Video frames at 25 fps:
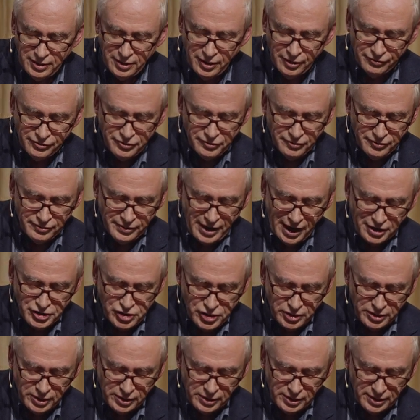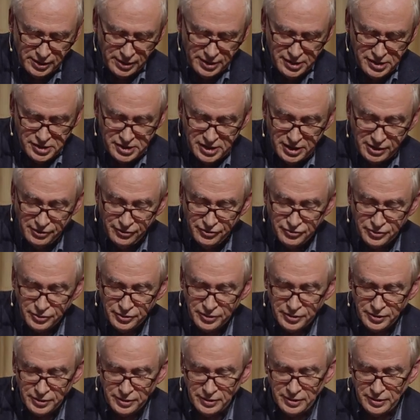of national
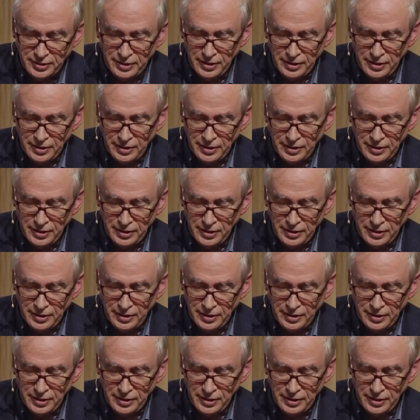selfhood.